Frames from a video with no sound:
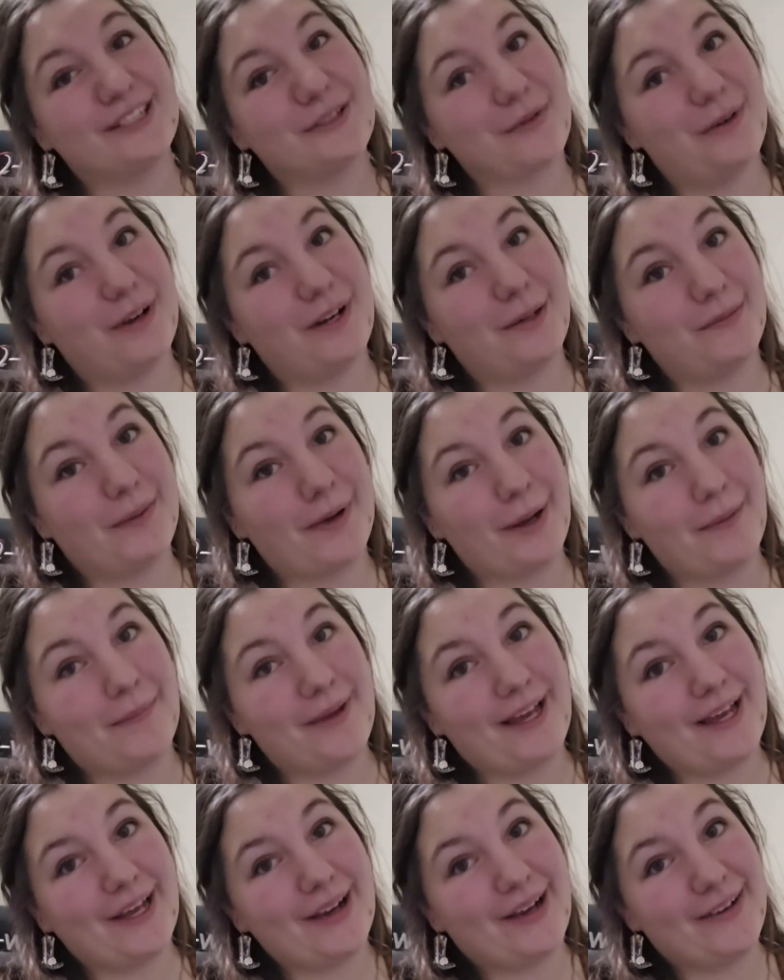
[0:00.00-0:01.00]
just wanted to pop
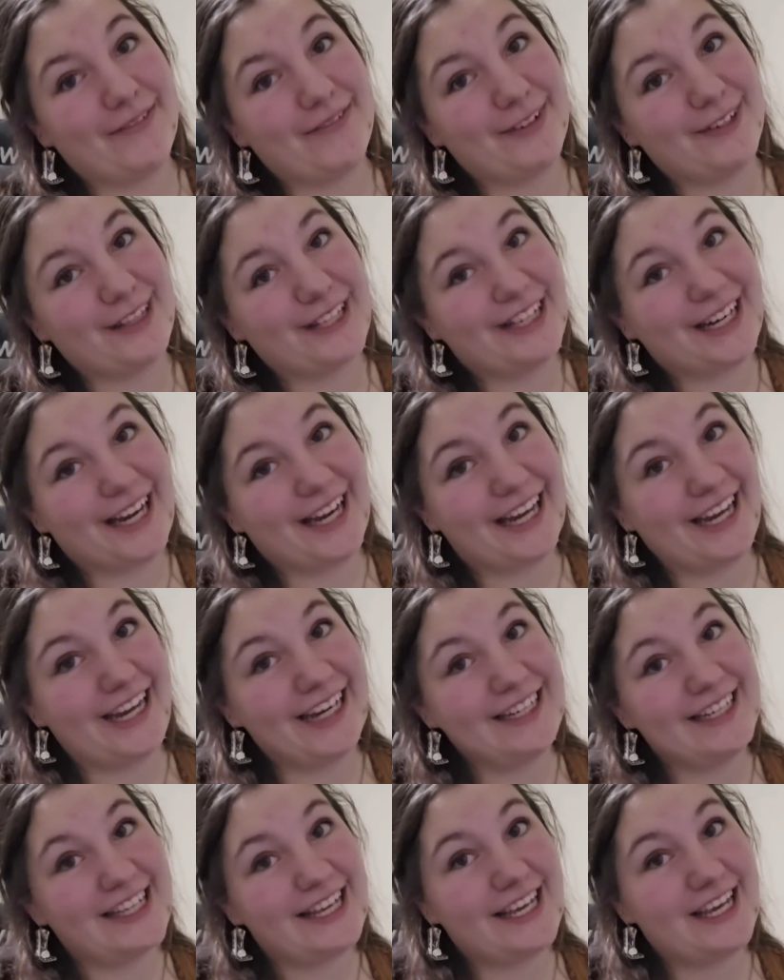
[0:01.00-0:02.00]
back on for the
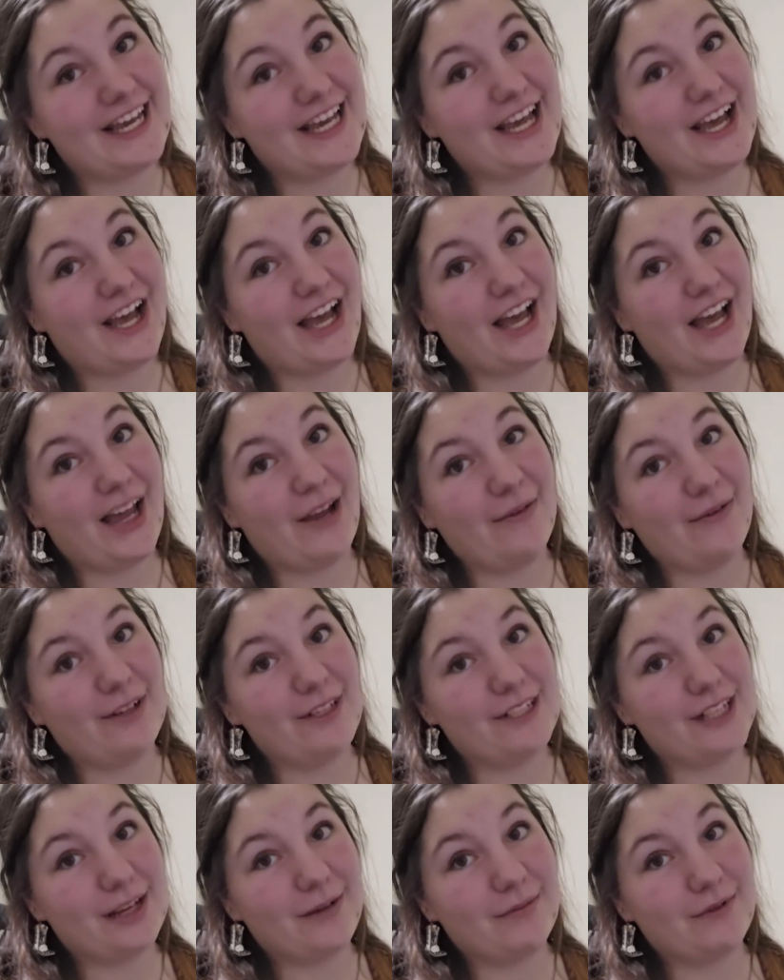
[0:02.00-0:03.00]
night. I
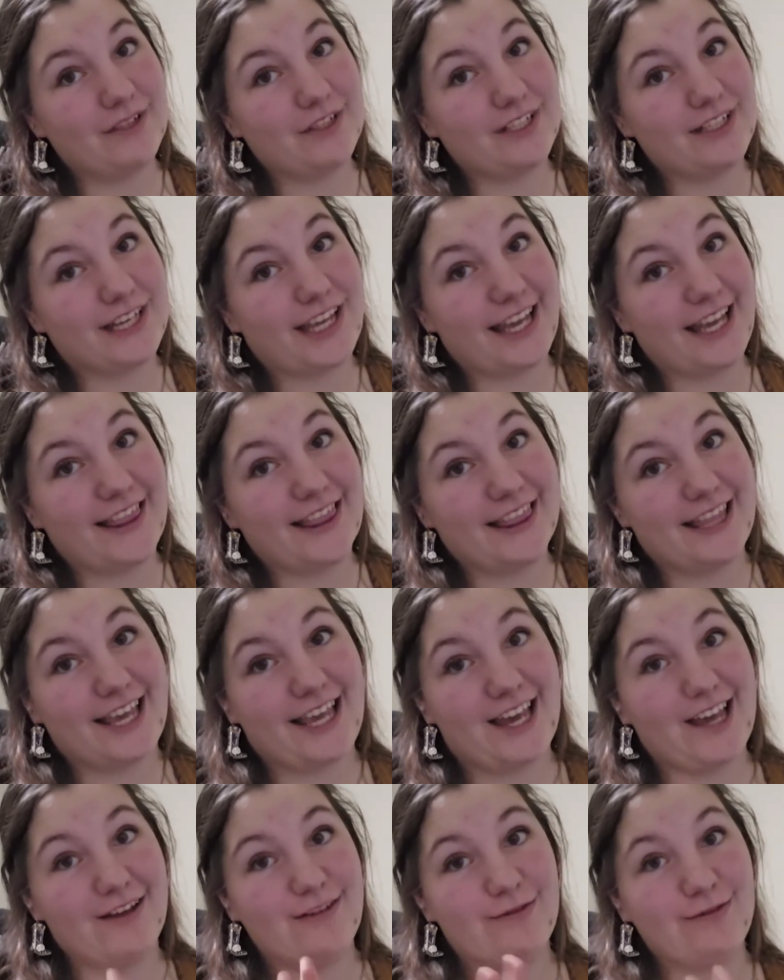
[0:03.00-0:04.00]
was able to get
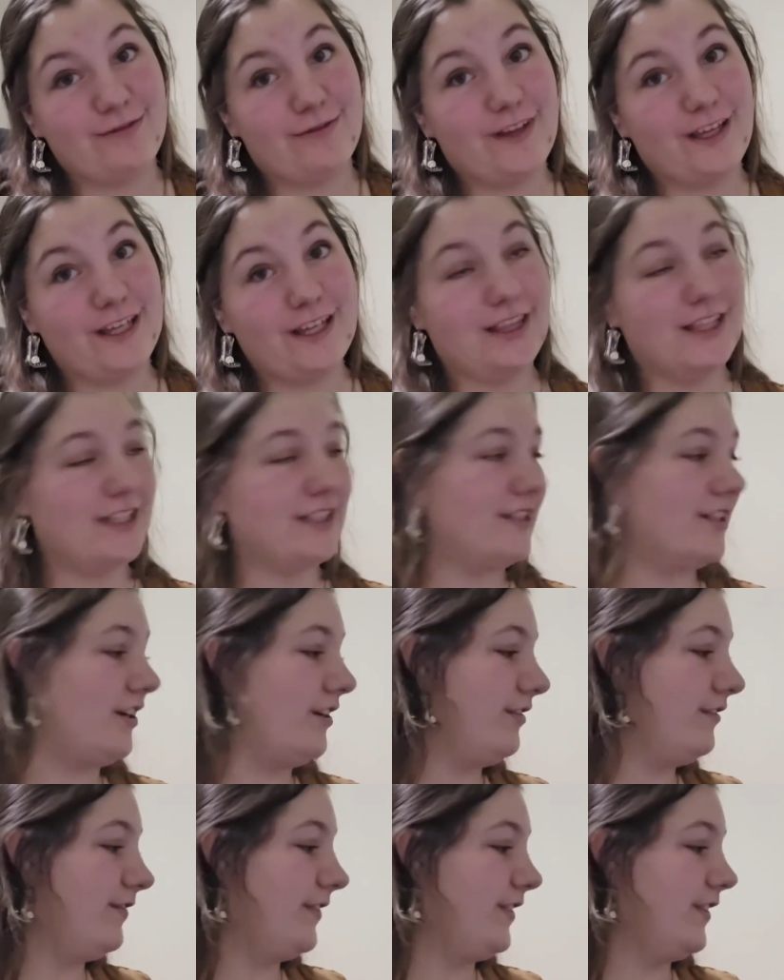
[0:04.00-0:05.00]
that 5th
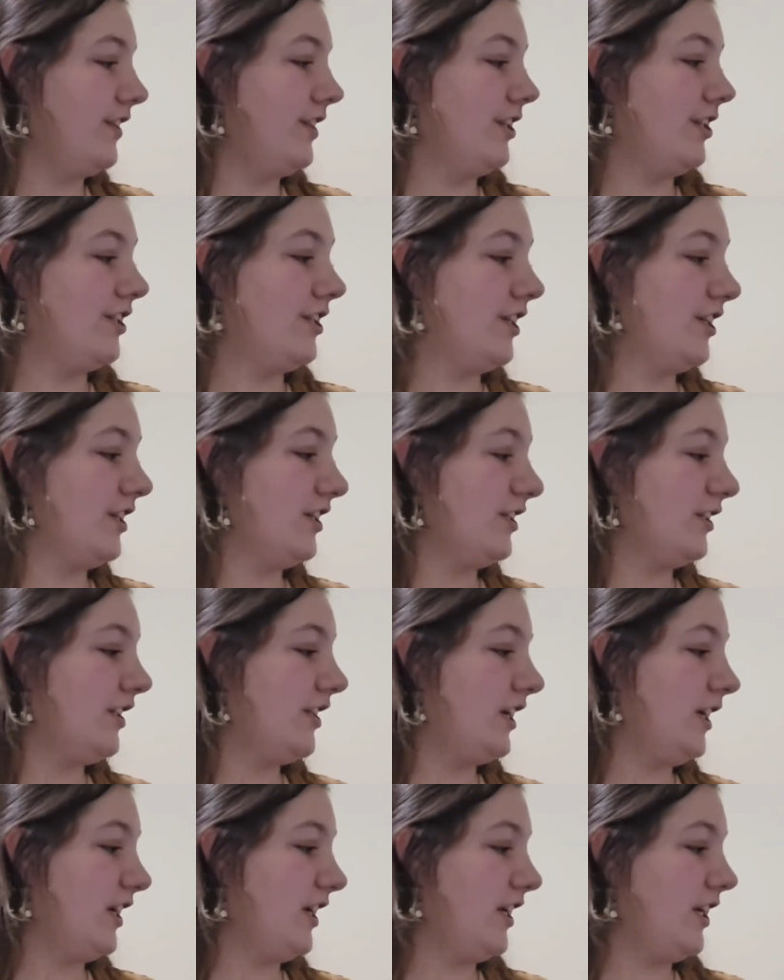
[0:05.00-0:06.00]
Tofu the Turtle
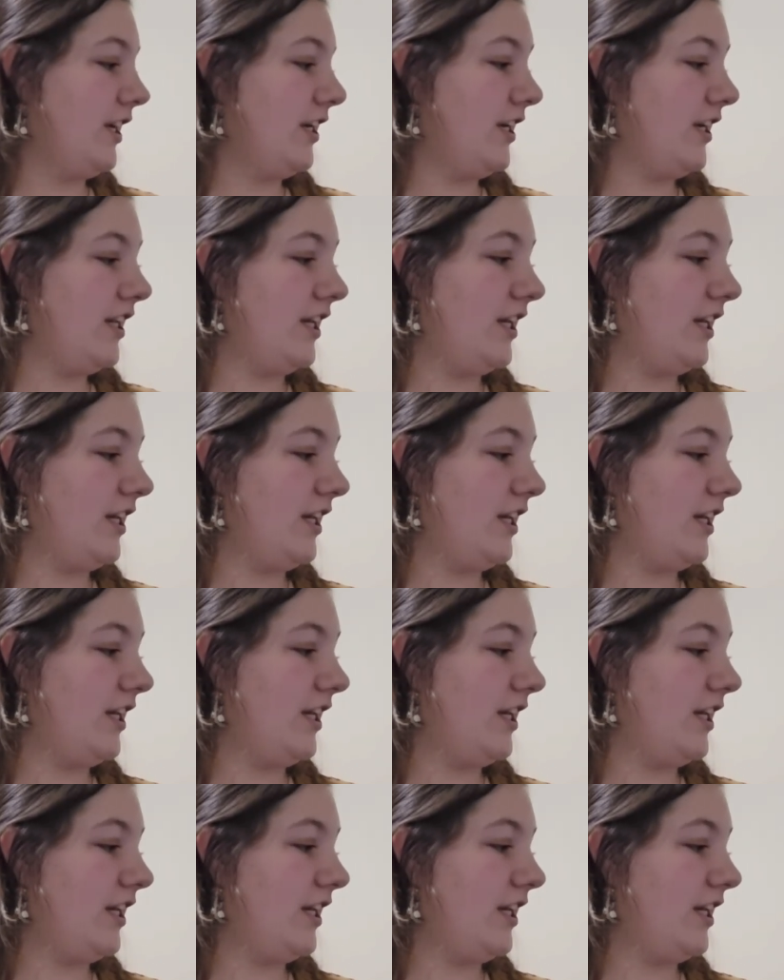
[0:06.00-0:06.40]
done.